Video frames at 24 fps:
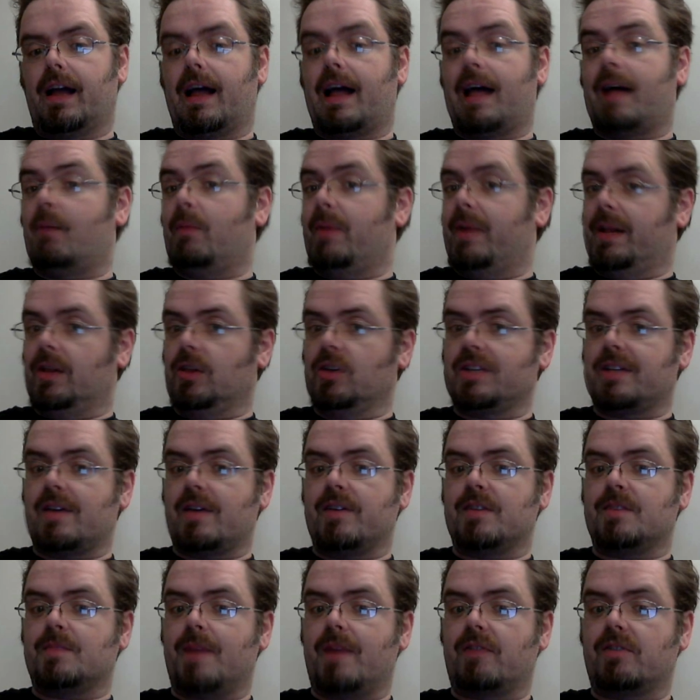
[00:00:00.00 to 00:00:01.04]
And when he looked down
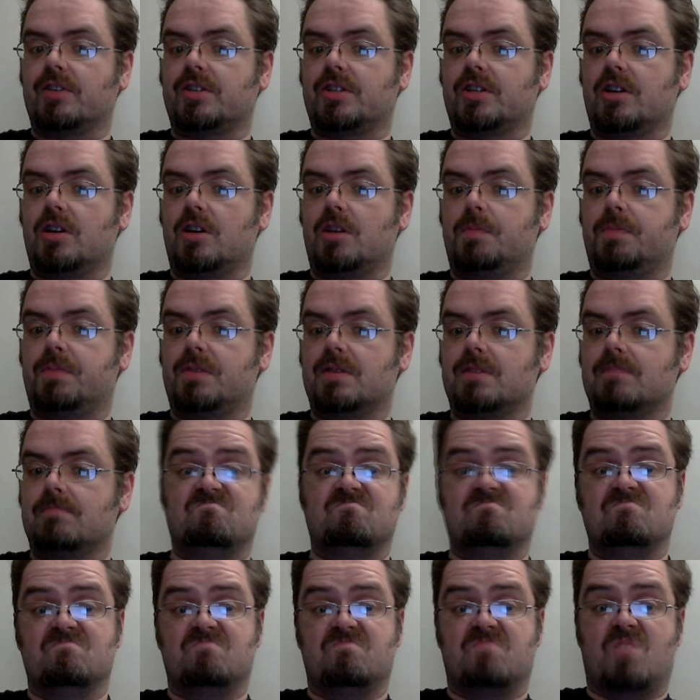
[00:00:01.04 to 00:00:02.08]
his microscope,
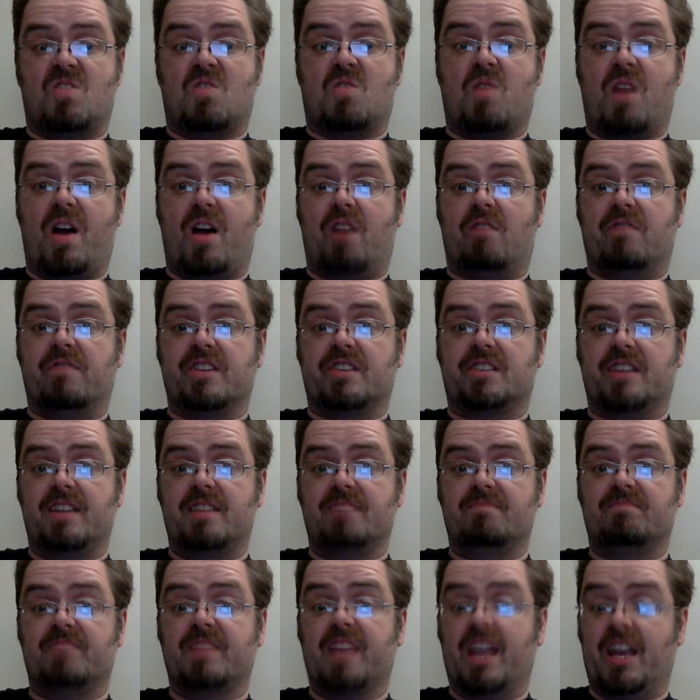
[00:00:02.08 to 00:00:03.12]
quite obviously,
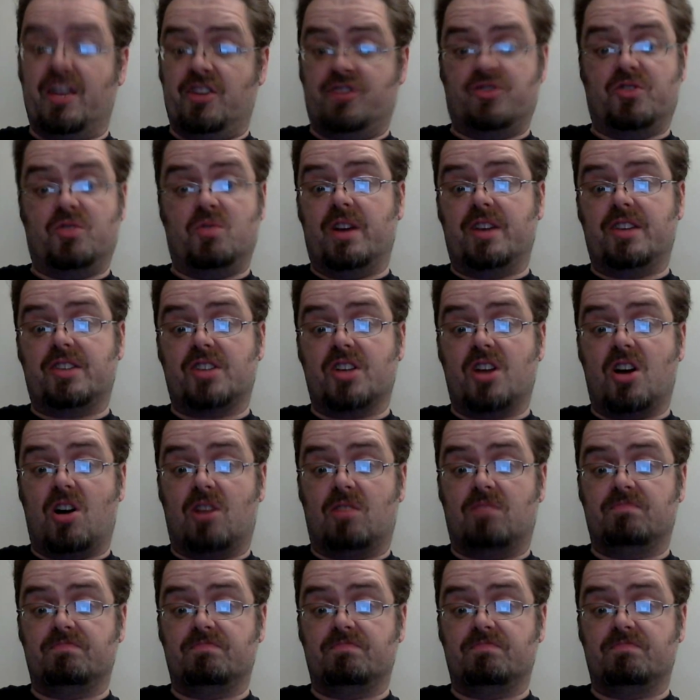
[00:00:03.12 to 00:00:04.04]
he drew what he saw.